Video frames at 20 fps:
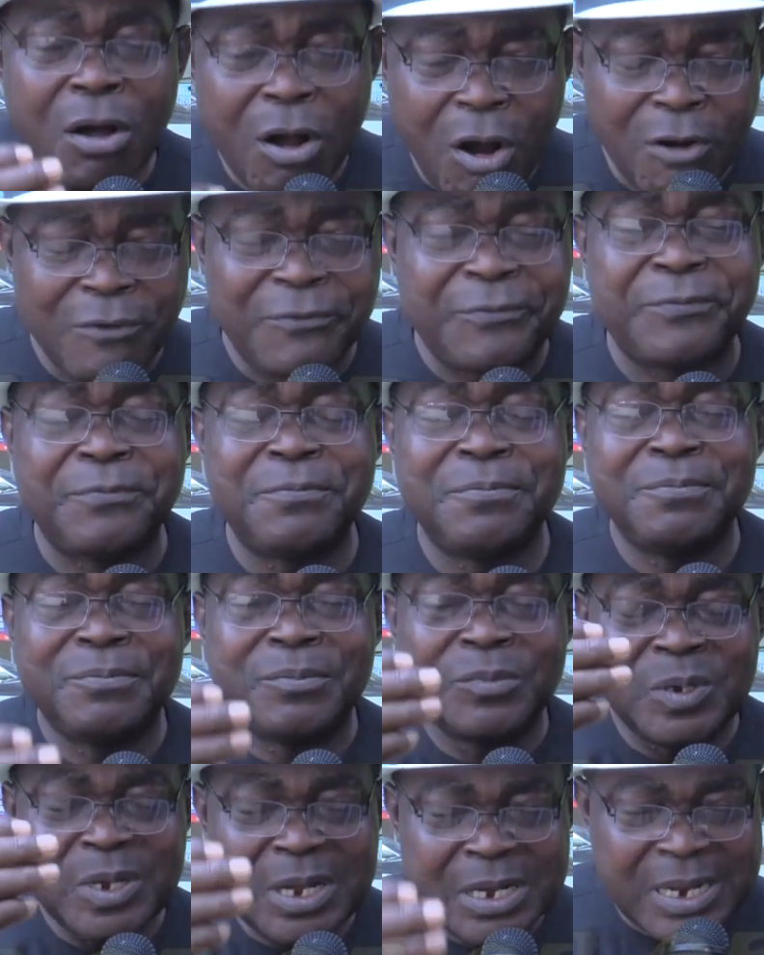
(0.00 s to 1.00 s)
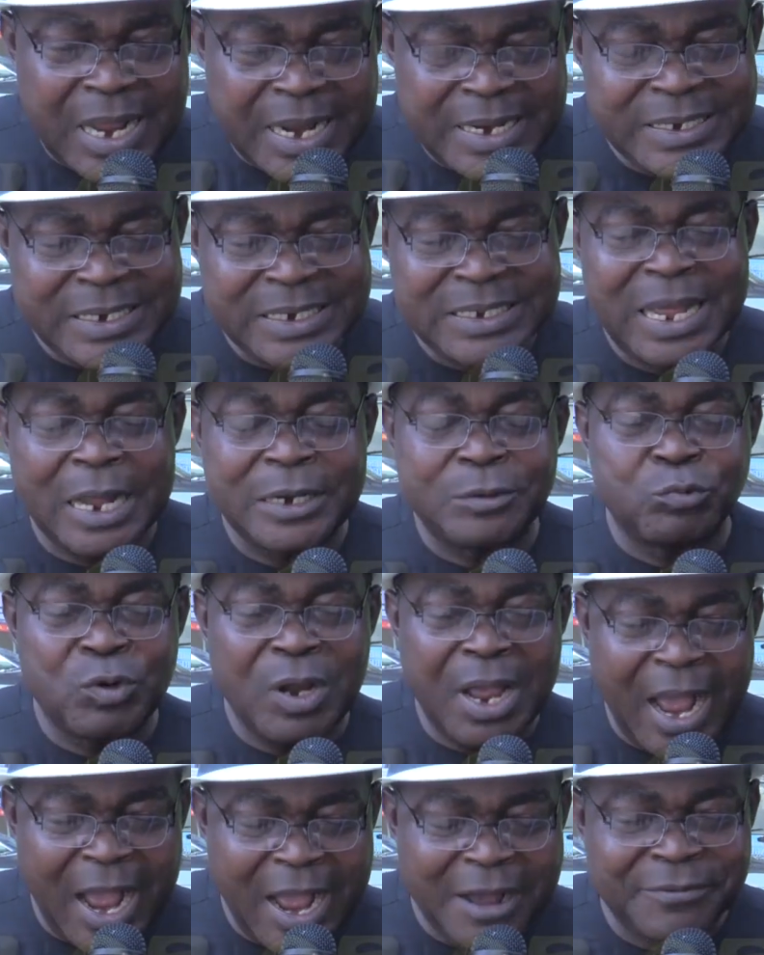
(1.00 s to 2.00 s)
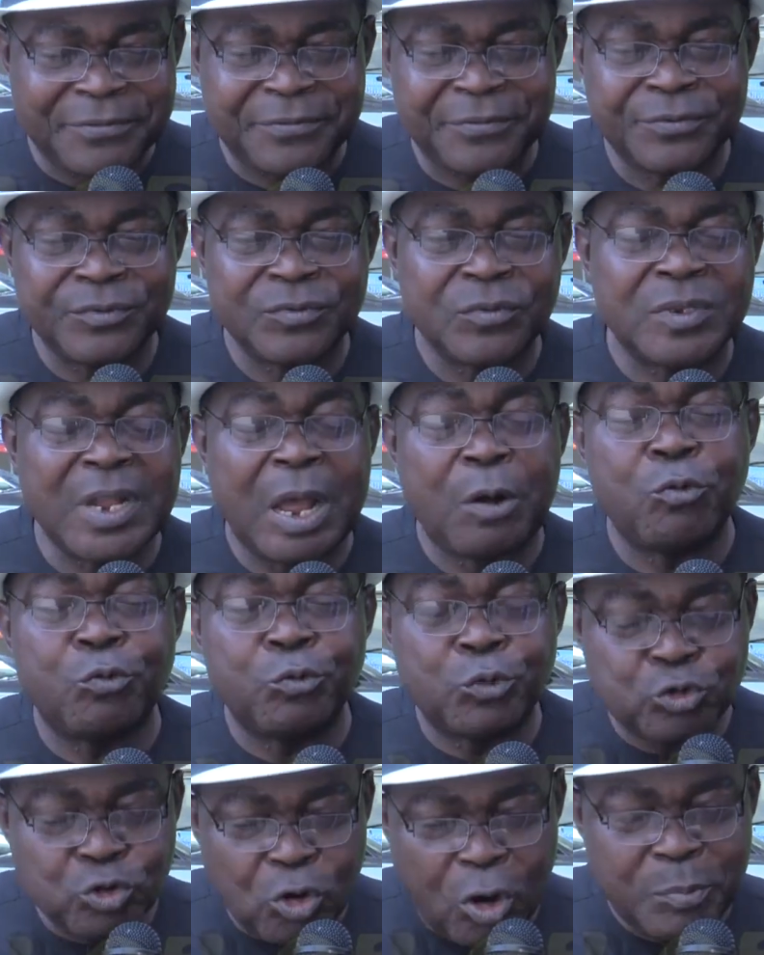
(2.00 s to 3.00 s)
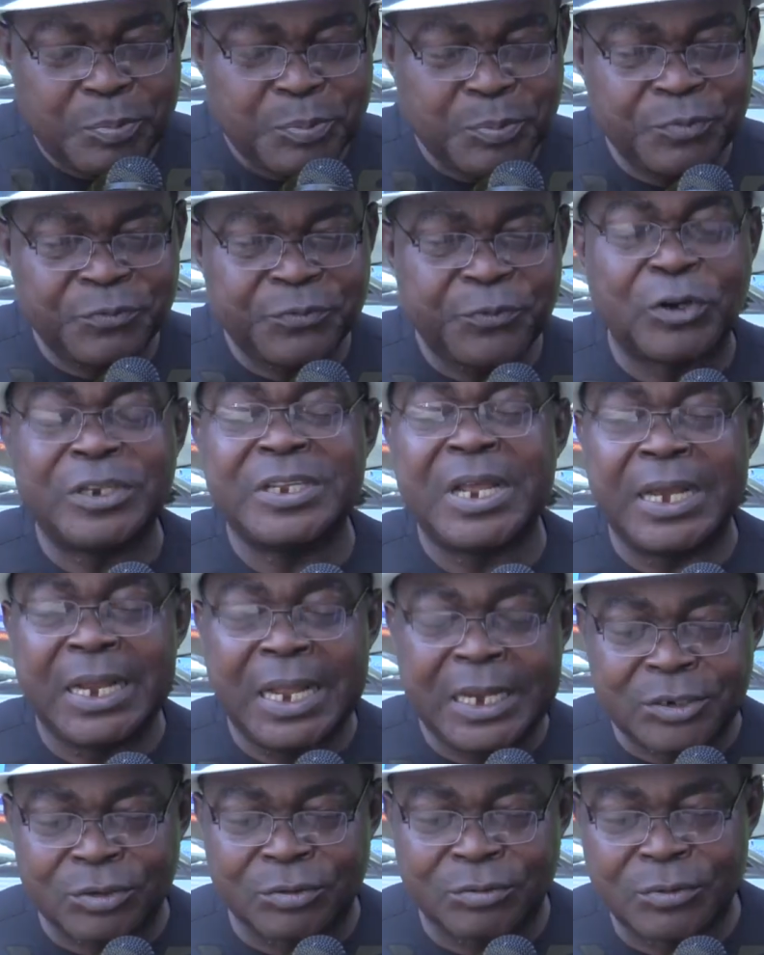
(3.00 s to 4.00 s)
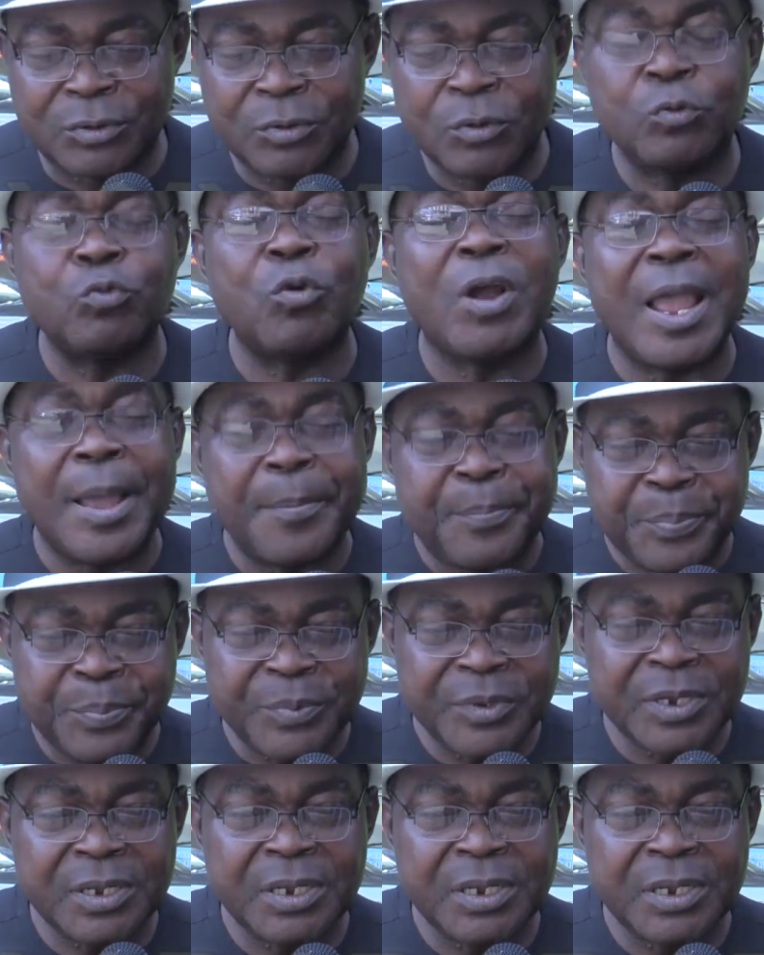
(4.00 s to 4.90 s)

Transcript: of candidate that we have that will throw up for the election will help